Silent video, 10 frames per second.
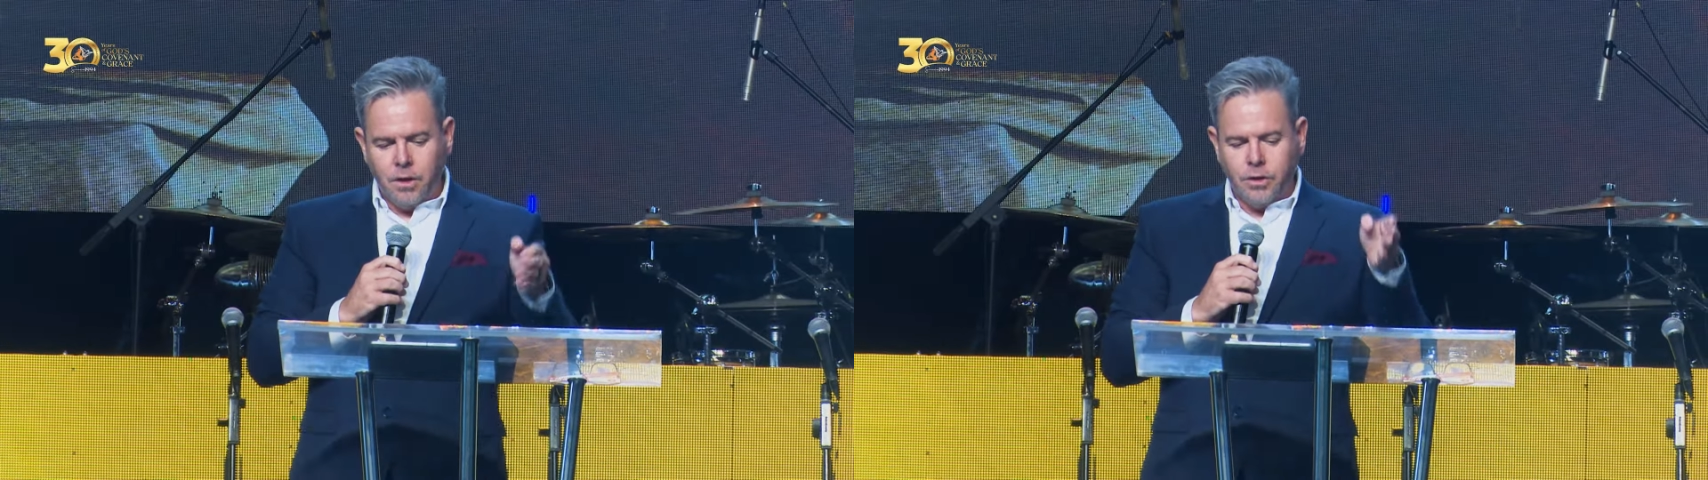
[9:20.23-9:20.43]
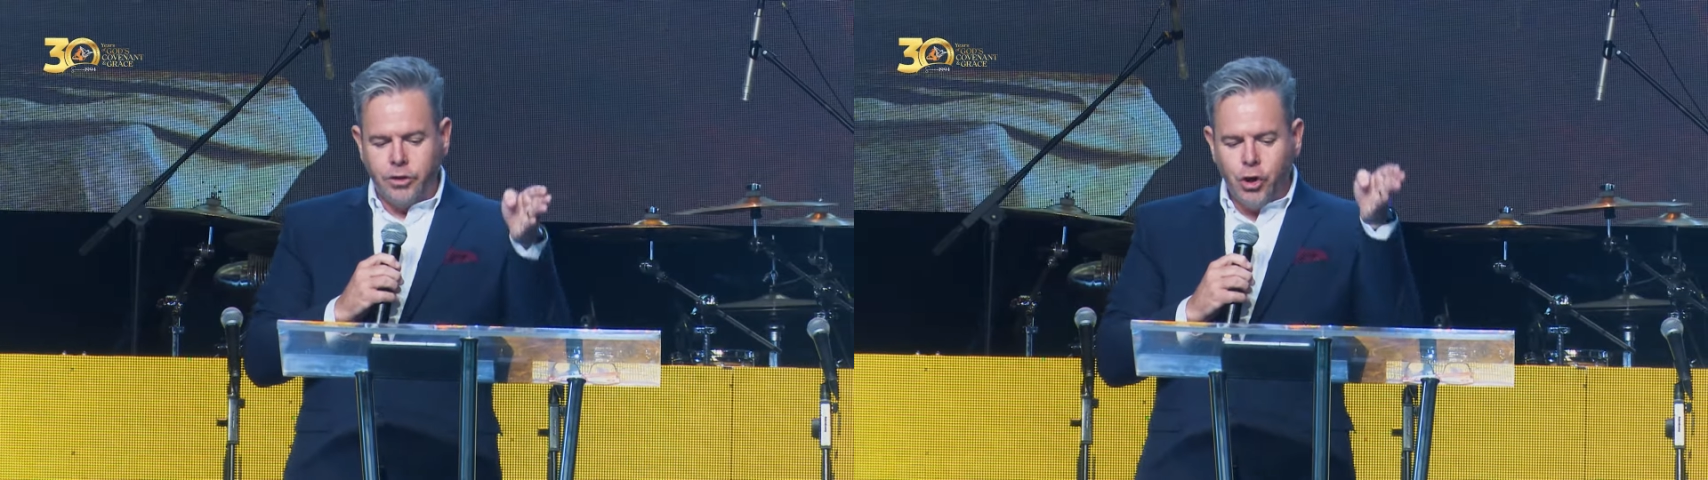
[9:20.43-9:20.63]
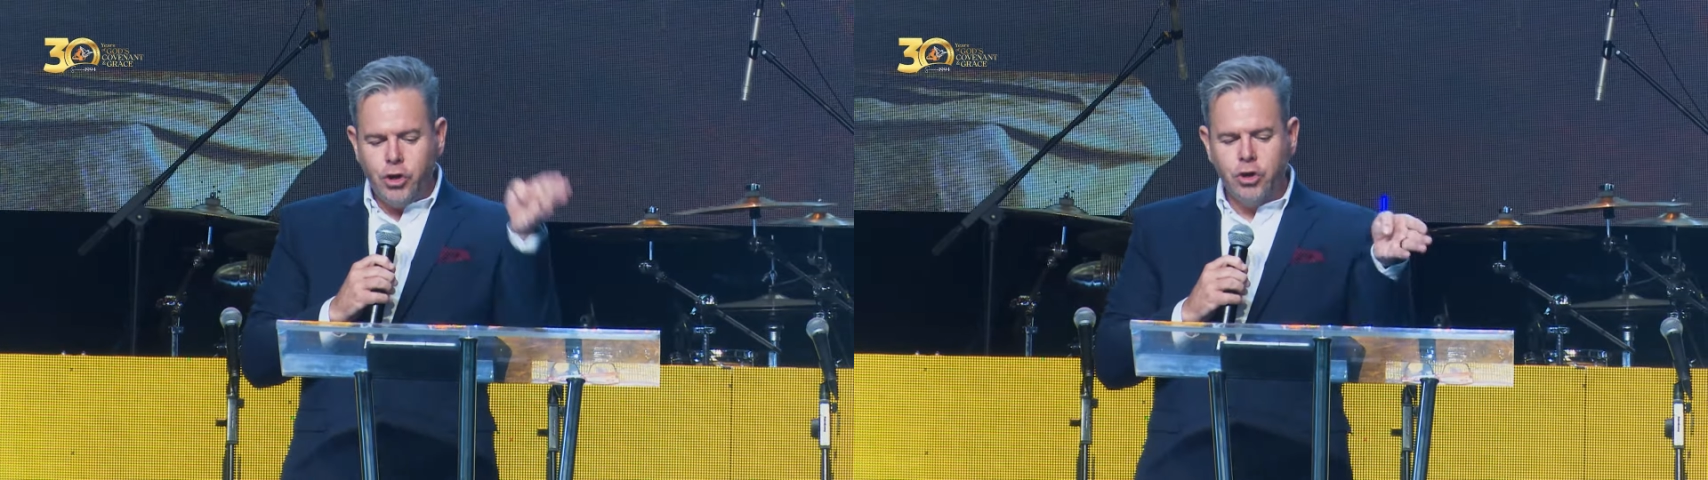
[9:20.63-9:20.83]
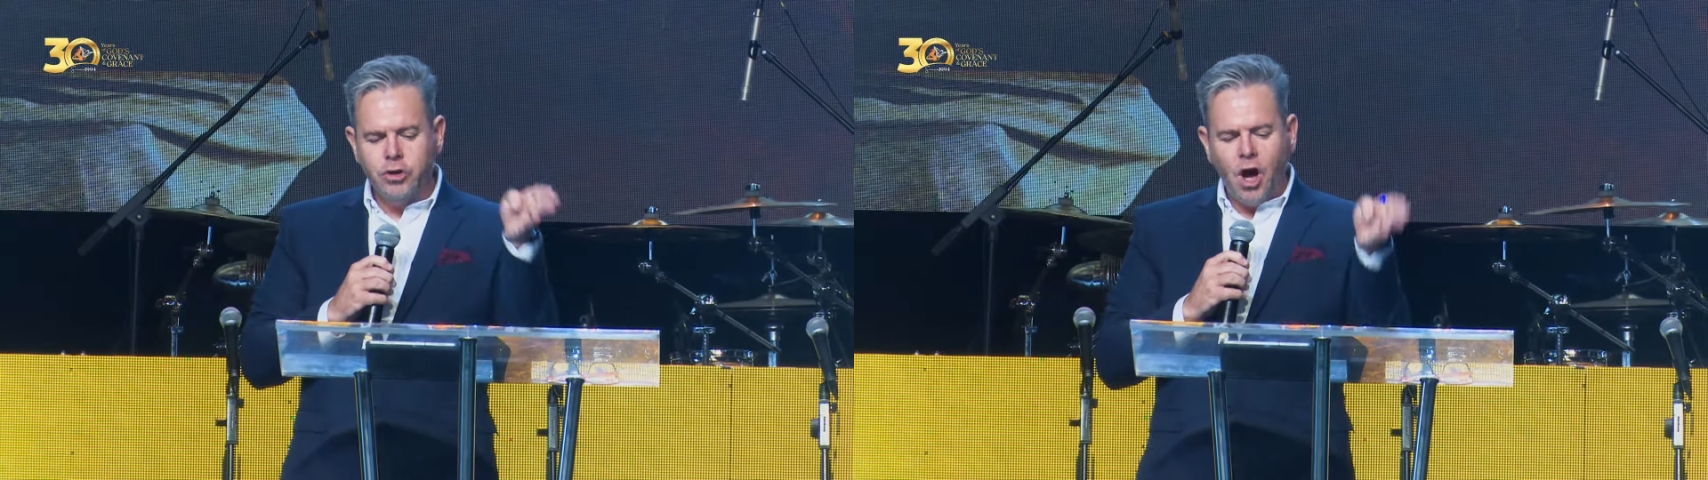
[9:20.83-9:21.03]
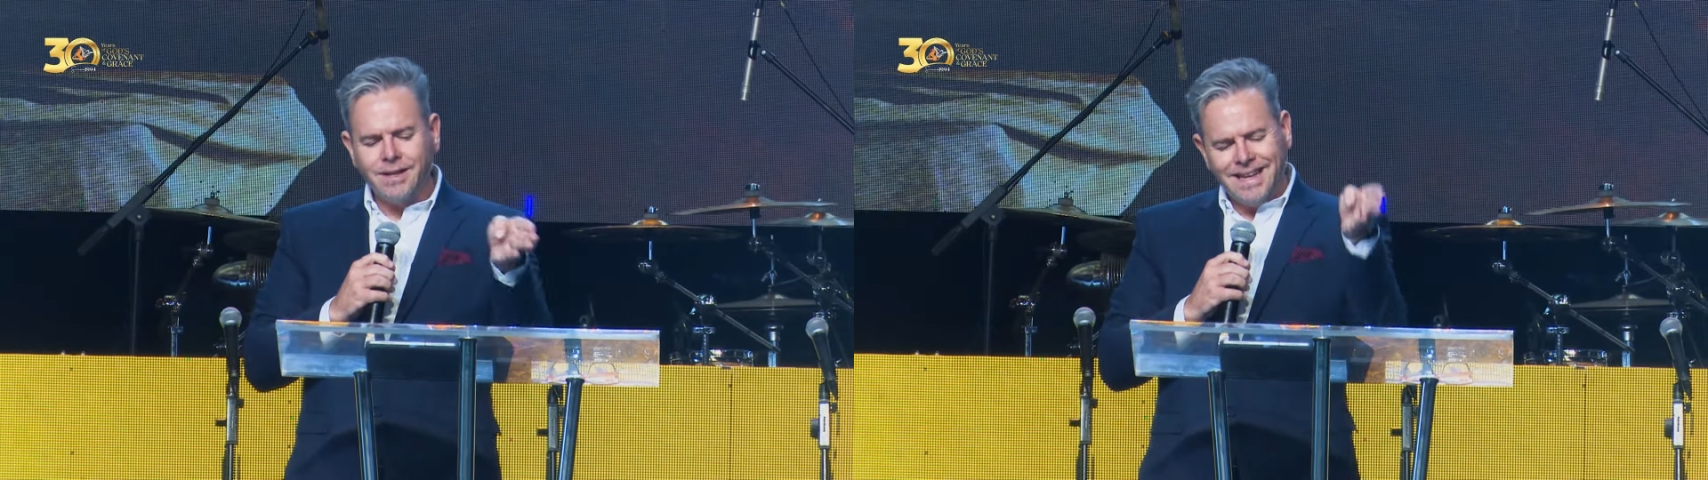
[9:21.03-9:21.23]
Do you
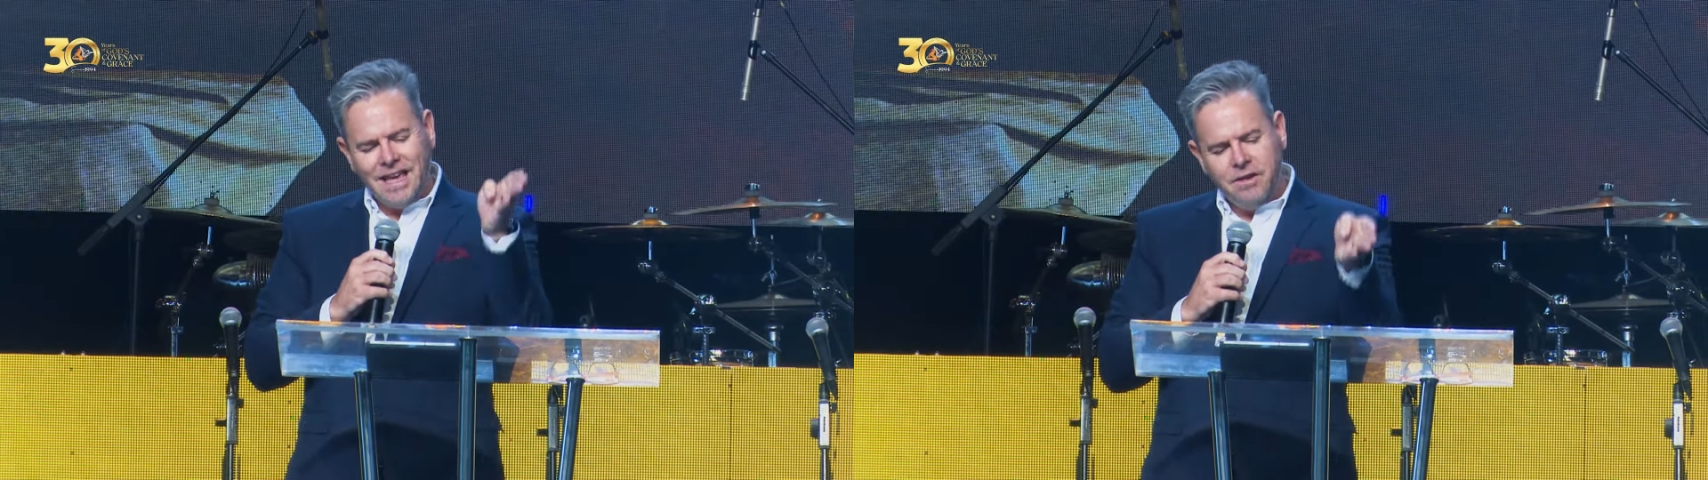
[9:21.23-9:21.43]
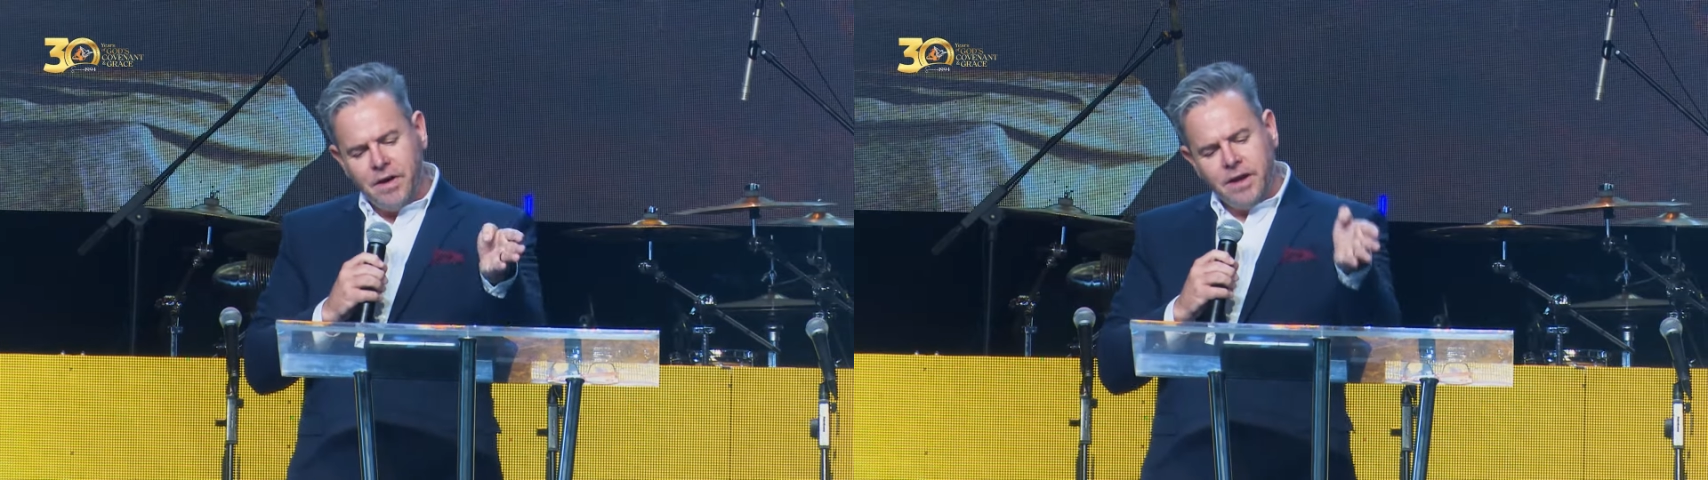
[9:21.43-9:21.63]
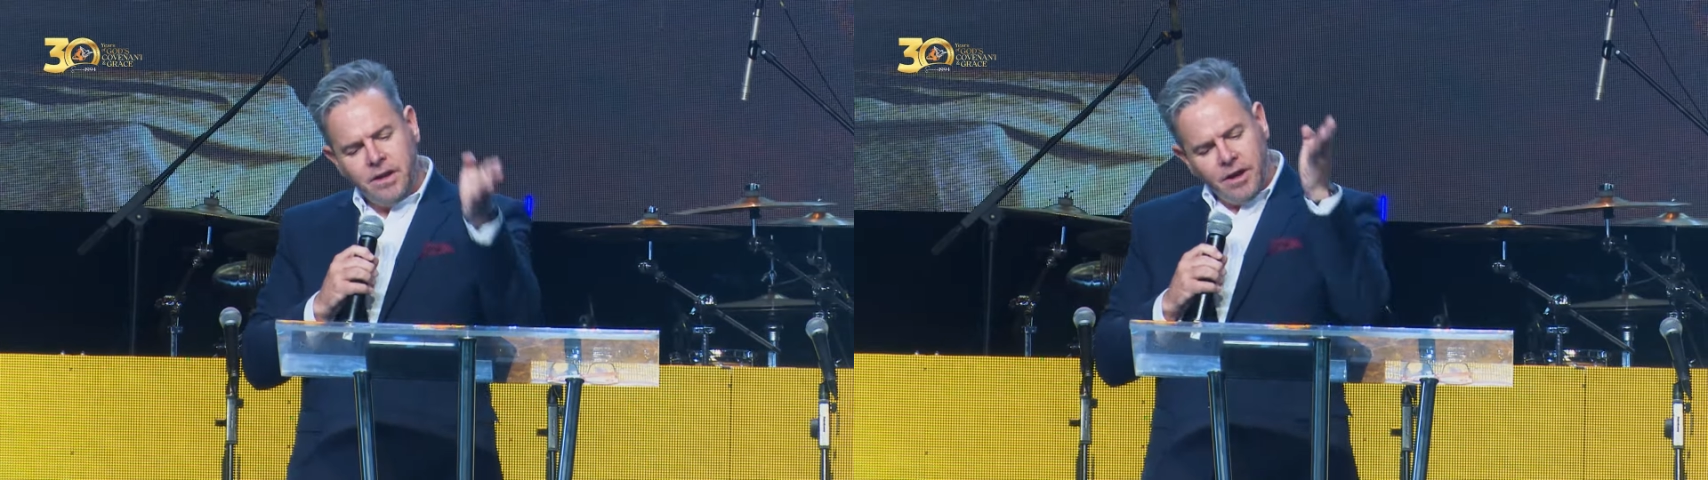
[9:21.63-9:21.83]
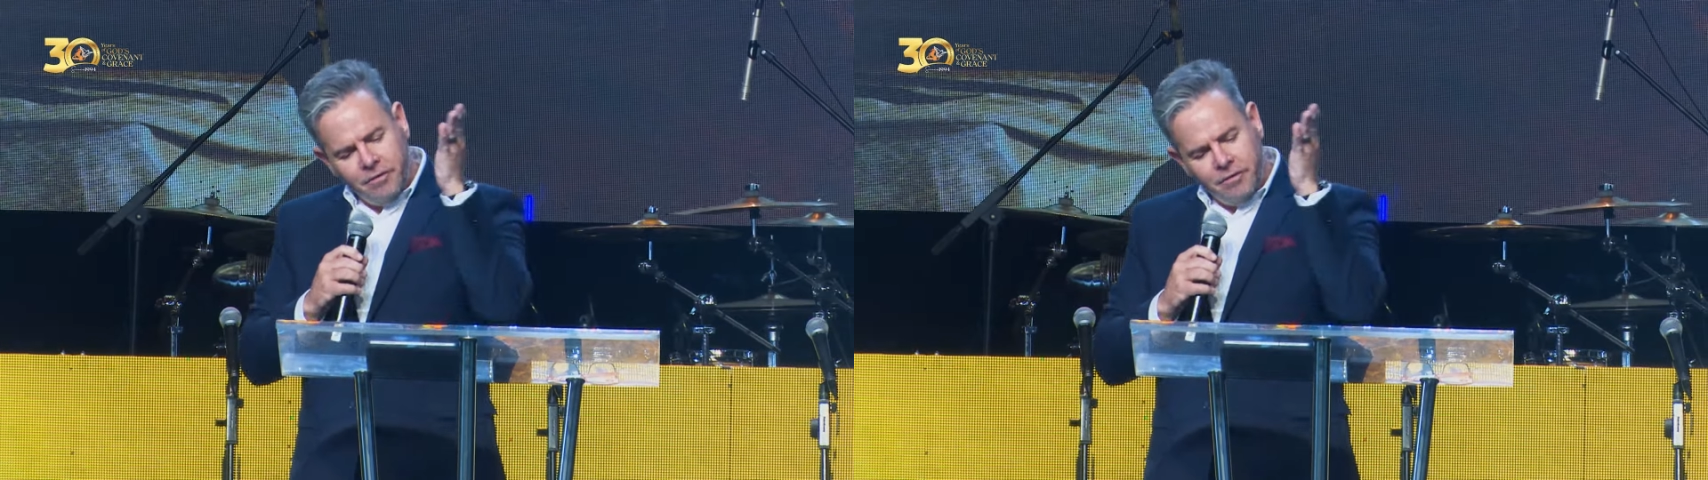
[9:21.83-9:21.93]
not even